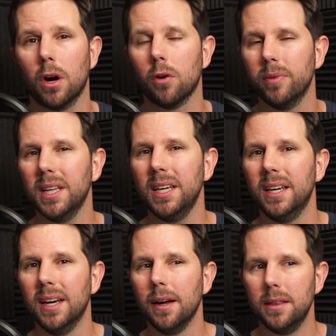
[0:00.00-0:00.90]
are
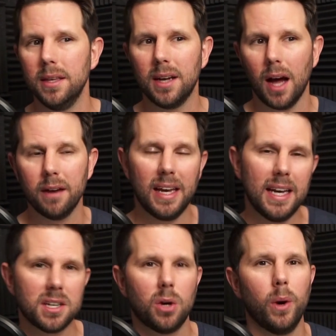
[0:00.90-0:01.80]
really the kind of
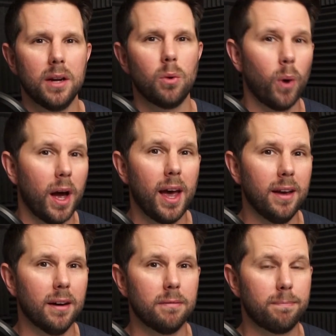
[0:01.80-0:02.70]
antiquated
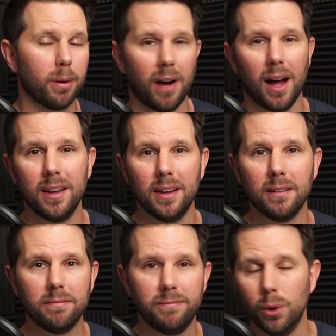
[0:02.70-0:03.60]
way of
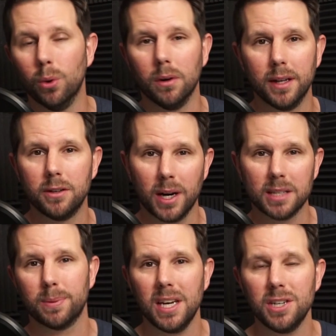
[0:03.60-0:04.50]
providing fuel and
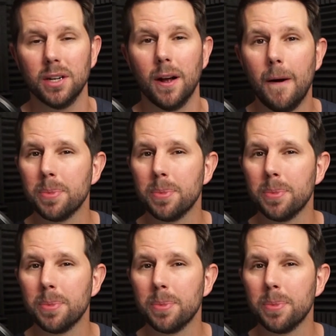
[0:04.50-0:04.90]
transportation.